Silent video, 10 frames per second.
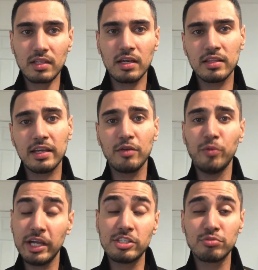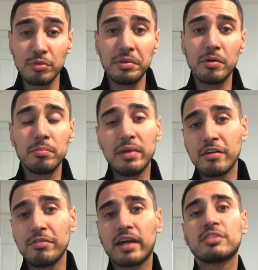I think wages will be a
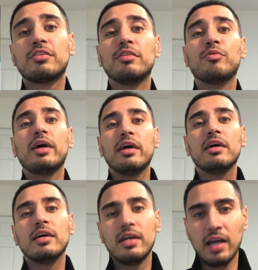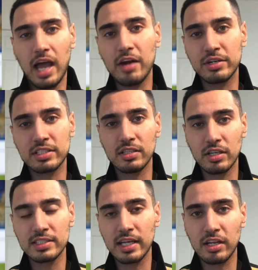big factor in where Eriksen
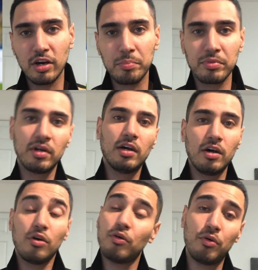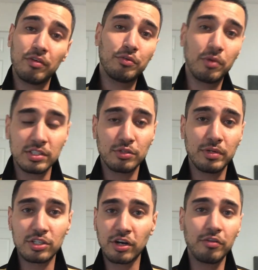does end up, or if he wants to
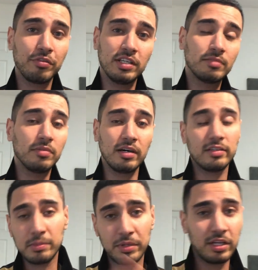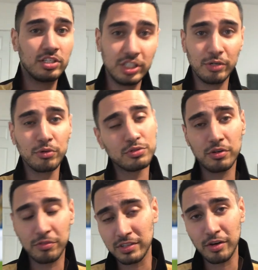win trophies. But P S G also
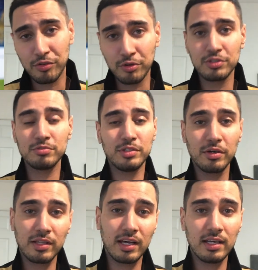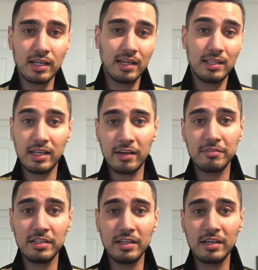offer that, of course. We know that they have
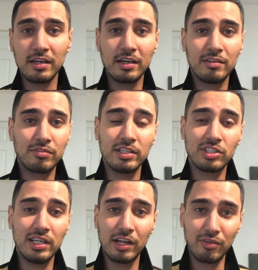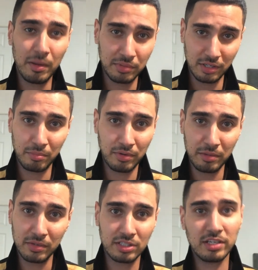the uh, French league wrapped up pretty
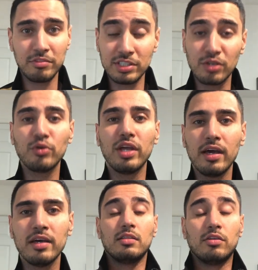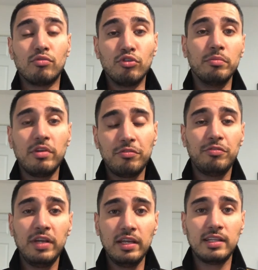much every single year. The rumoured
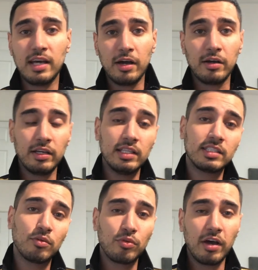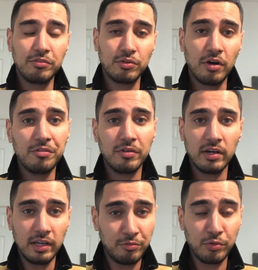fee that Inter would have to offer
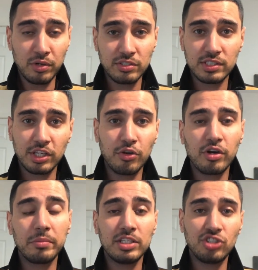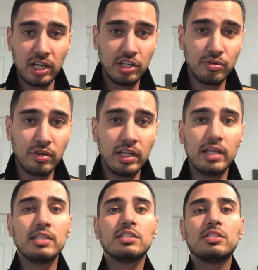if we want to secure him in January
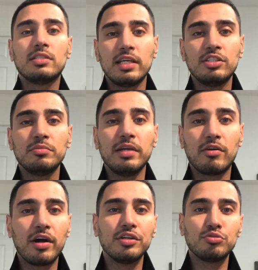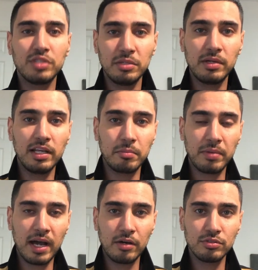is said to be around twenty million
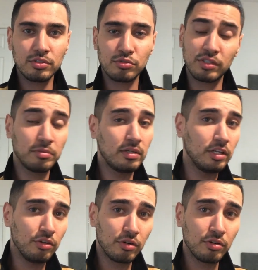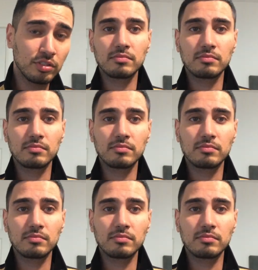pounds or twenty million euros,